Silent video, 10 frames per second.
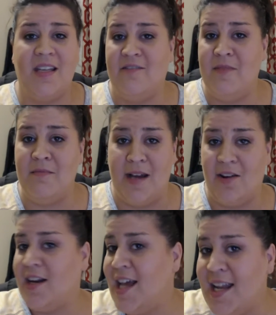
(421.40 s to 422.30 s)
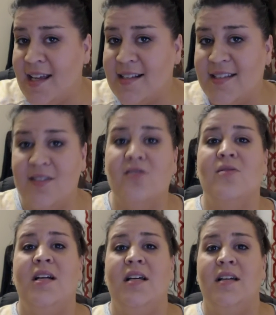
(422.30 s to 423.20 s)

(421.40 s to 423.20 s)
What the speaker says: but give me migraine headaches. So